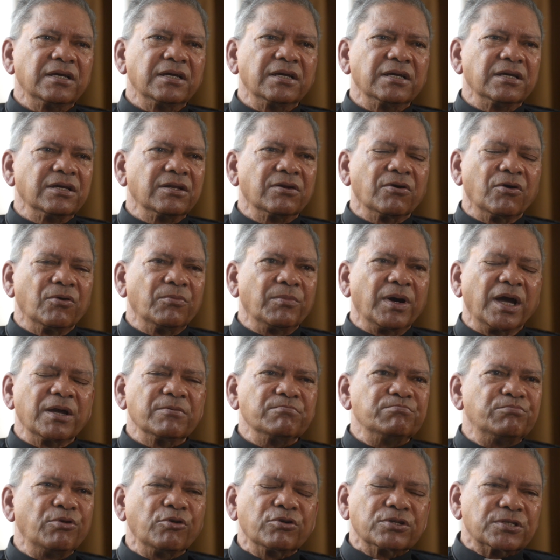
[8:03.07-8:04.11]
my
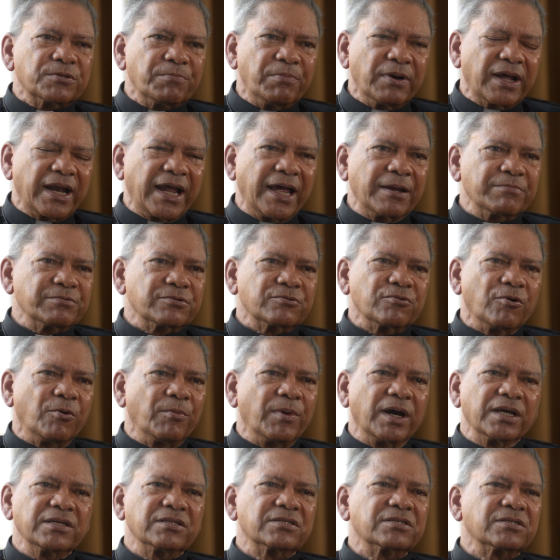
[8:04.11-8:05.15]
books perhaps or
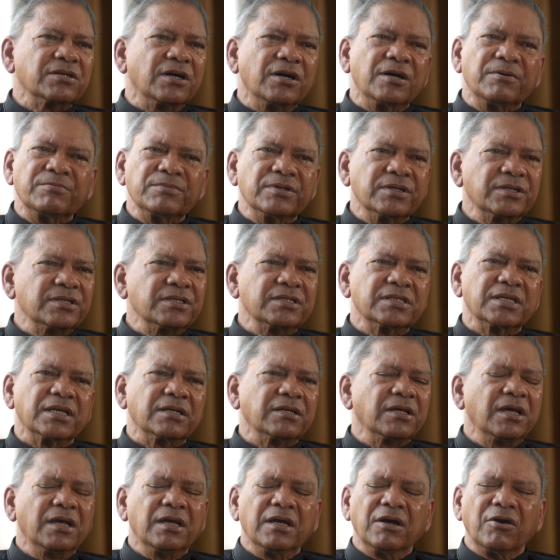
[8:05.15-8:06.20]
my sermons,
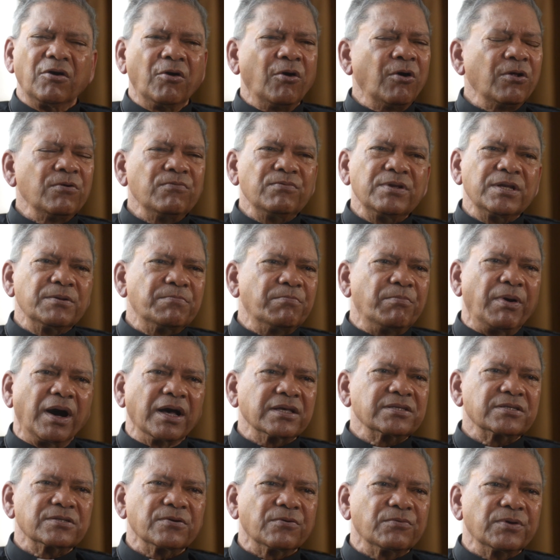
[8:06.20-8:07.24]
and all will
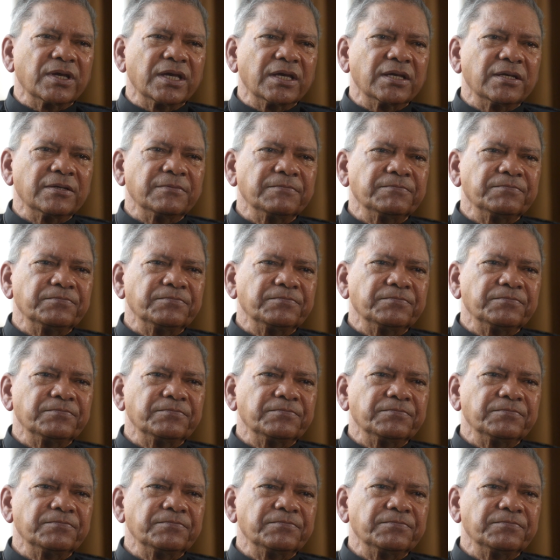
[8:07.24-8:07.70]
pass away.